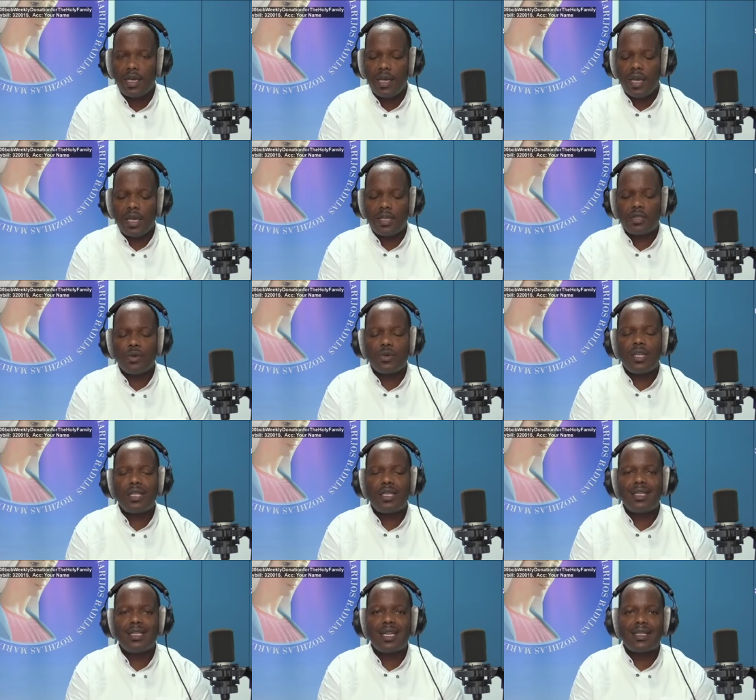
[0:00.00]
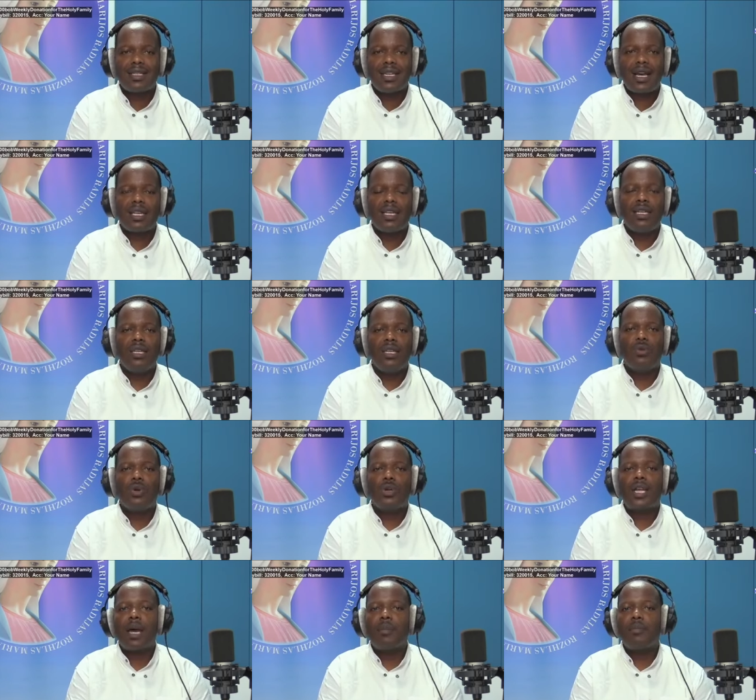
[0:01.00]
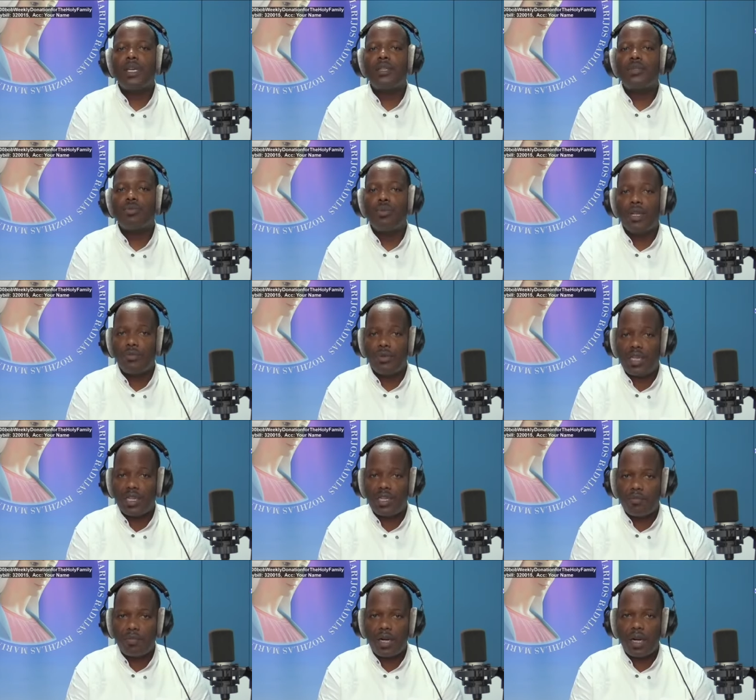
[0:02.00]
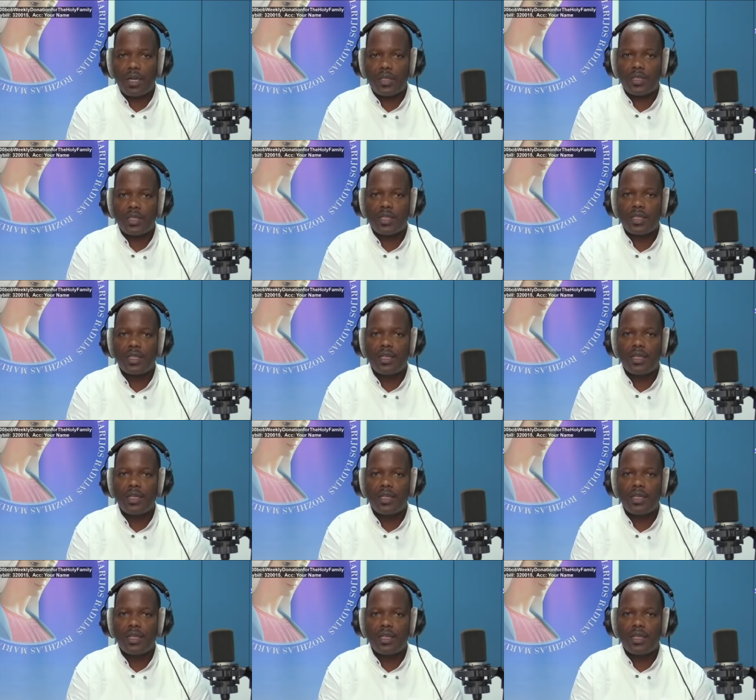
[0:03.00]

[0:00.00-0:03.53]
And so this is exactly what happens when we are depressed.